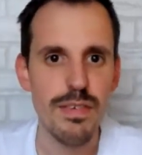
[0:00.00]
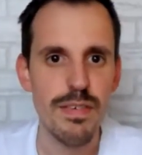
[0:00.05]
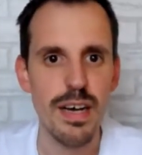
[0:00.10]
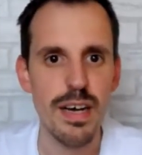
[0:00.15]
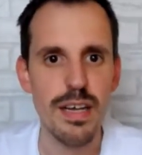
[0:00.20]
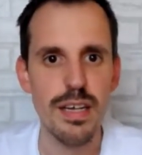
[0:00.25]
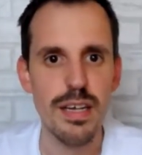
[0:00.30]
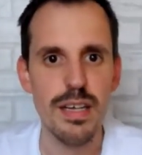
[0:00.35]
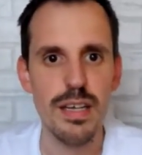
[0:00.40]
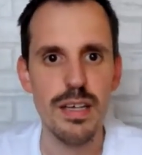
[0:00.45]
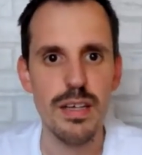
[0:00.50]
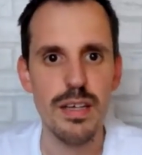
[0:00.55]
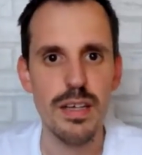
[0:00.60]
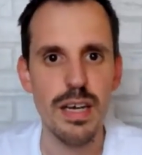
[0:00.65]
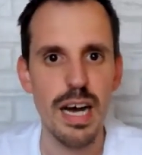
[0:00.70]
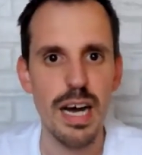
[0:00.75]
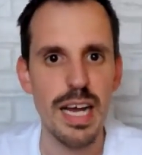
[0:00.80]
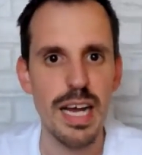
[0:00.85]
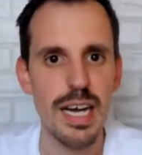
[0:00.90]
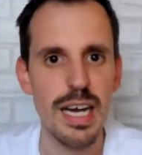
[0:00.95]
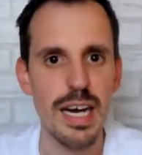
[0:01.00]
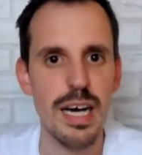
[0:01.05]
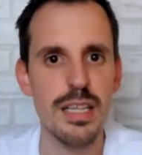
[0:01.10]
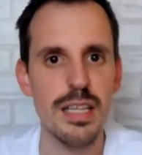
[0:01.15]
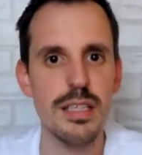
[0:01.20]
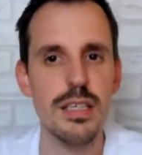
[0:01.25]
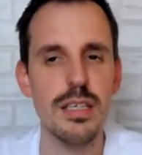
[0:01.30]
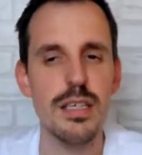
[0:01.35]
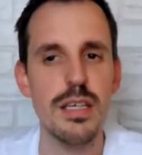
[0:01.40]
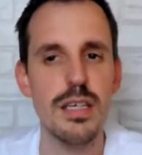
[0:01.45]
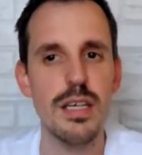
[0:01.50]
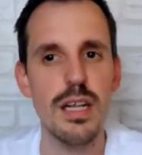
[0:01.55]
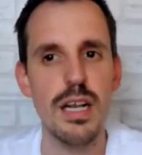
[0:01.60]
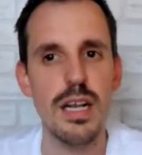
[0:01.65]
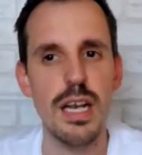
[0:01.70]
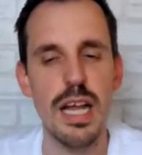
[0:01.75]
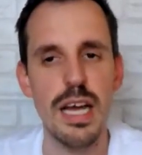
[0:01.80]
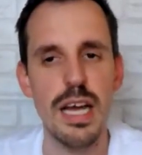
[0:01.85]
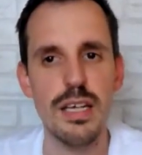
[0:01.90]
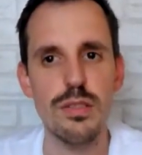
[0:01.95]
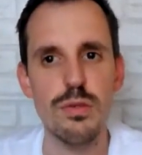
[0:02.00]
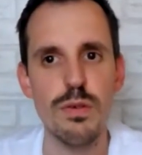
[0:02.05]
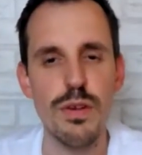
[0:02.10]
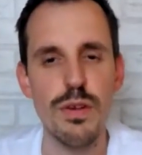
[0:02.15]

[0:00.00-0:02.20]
I had like 2